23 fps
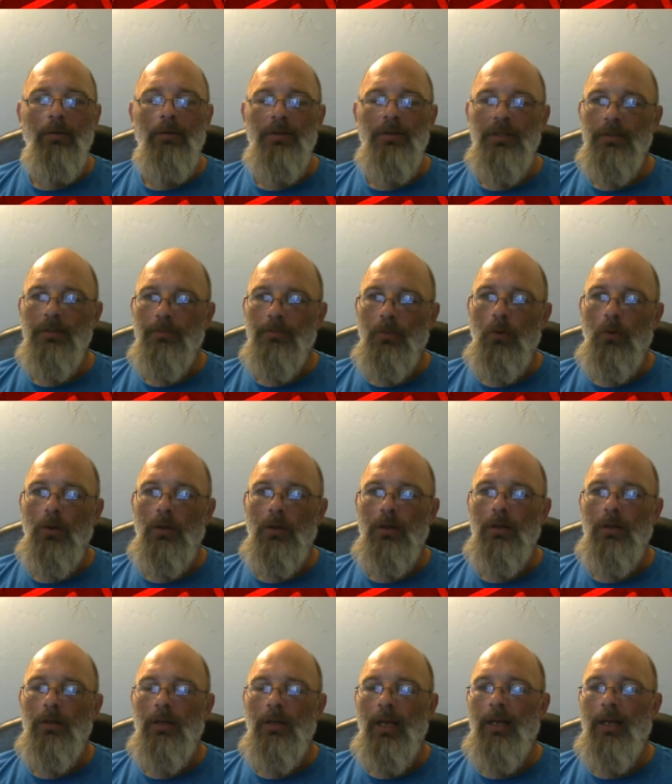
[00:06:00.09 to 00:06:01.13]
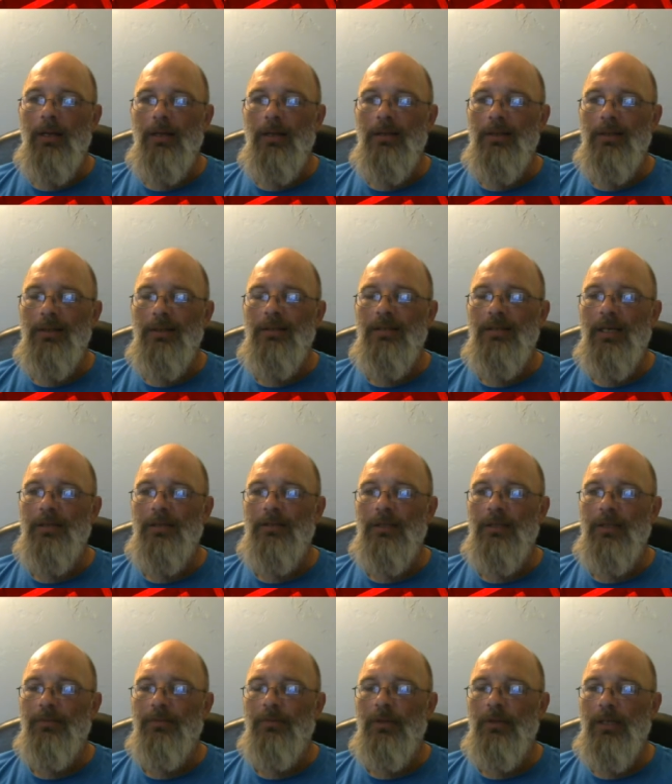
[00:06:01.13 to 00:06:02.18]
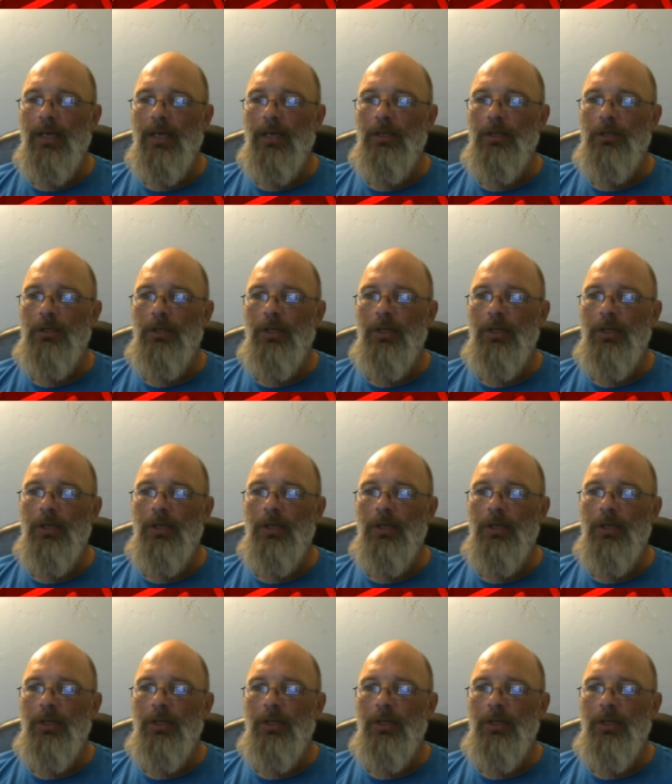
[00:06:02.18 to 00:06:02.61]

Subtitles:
It's an important and a necessity for the engine,